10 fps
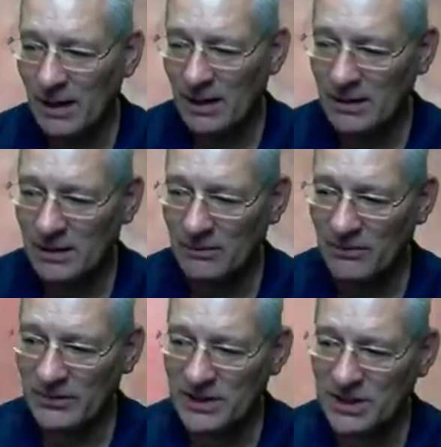Um,
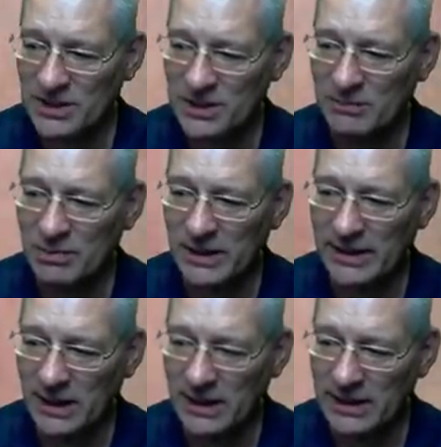this is simply
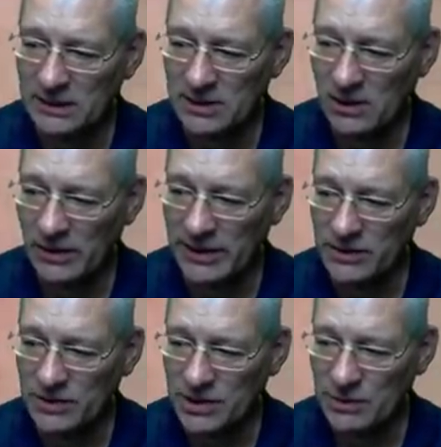a little tiny
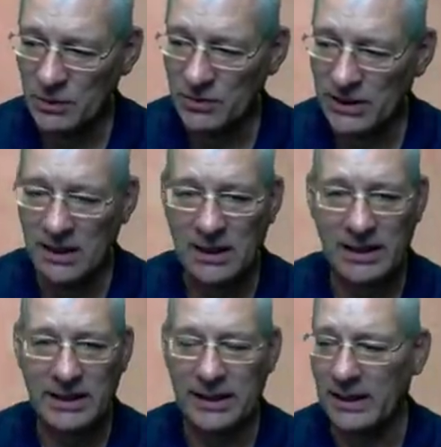smoothing
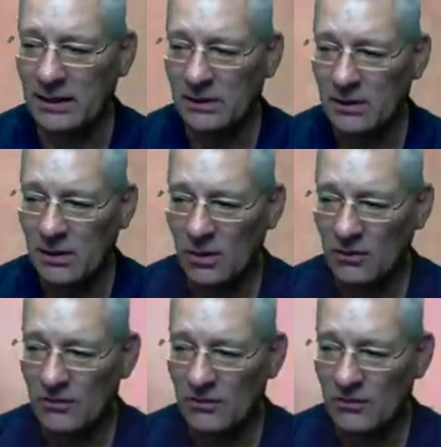cleaning of the